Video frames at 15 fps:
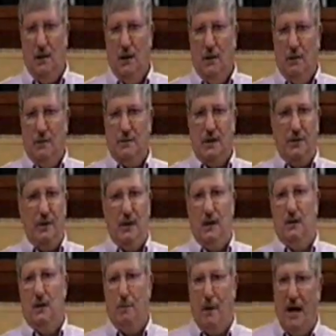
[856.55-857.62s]
There's nothing in
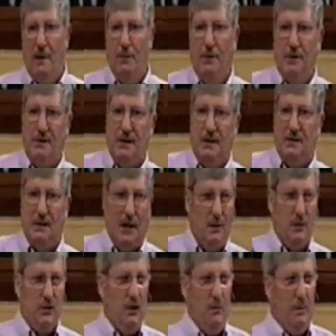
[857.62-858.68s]
the Bible that says, thou
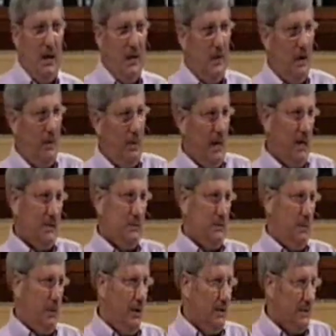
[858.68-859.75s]
shalt buy thy pastor
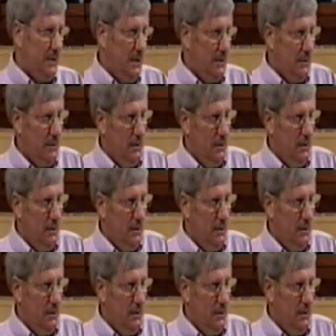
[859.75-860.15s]
a parsonage.